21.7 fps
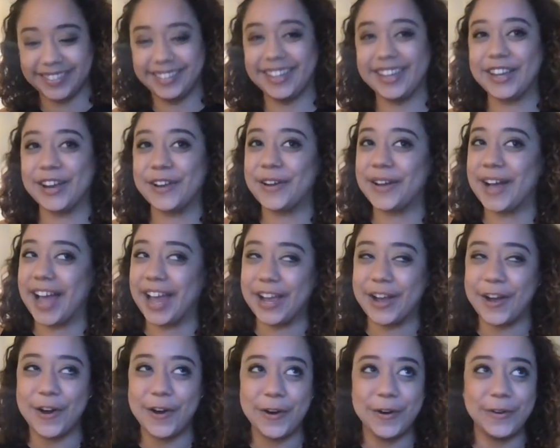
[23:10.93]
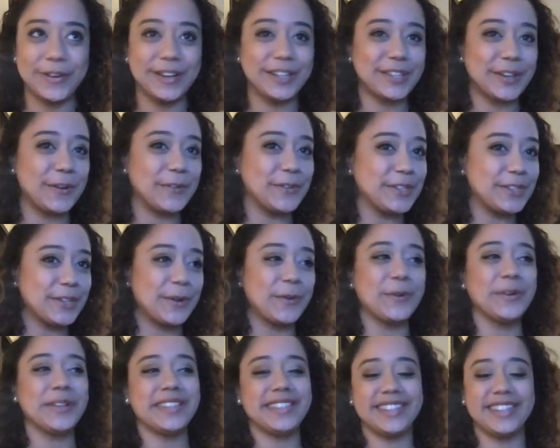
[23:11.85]
You know, I always, always,
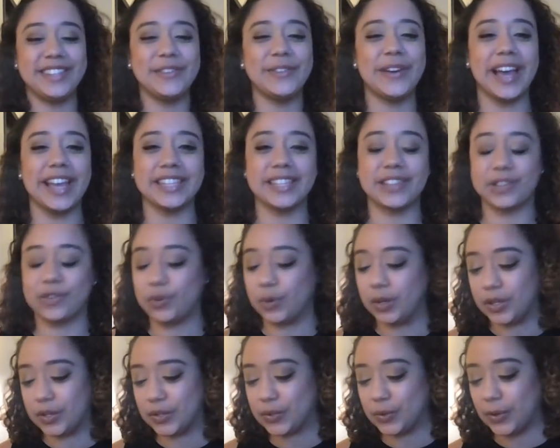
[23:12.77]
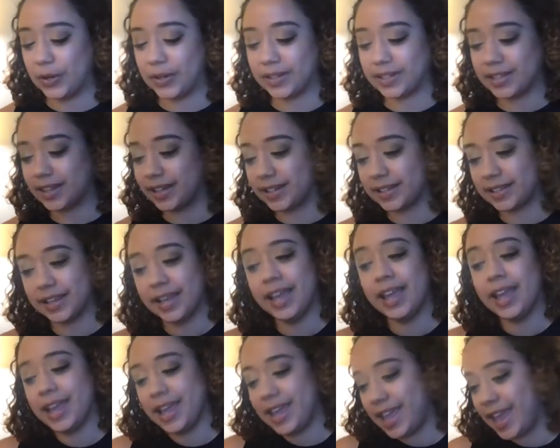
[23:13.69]
always see you guys as Queen of Swords because,
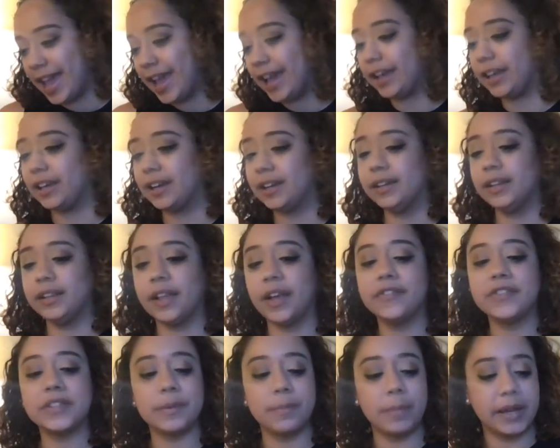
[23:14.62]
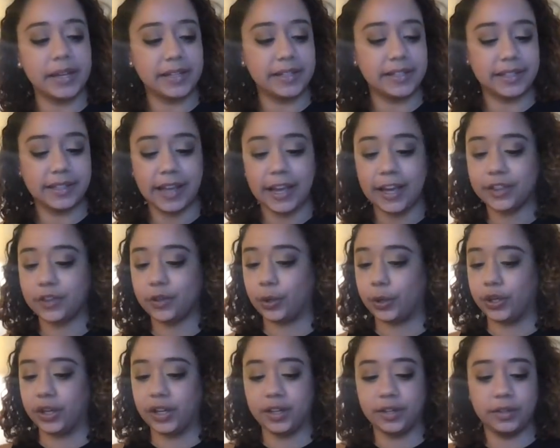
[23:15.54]
yeah, you're going to love somebody to death or
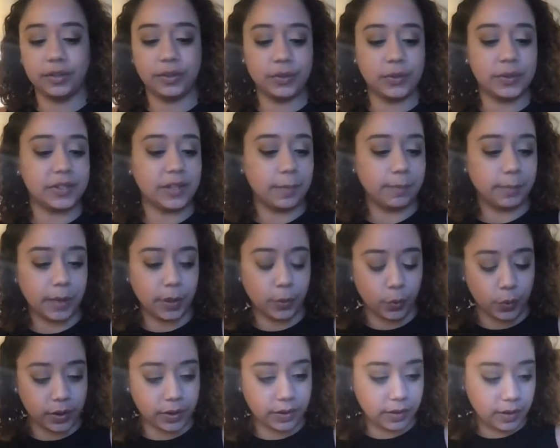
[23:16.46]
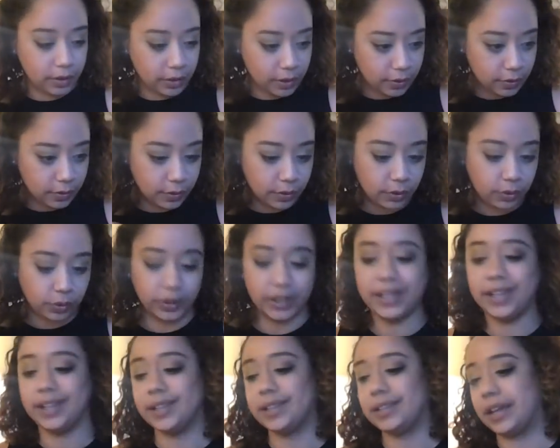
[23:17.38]
you're going to do something with, you know,
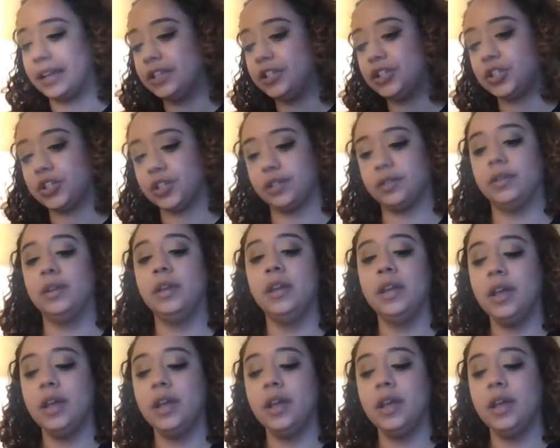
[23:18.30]
great intention.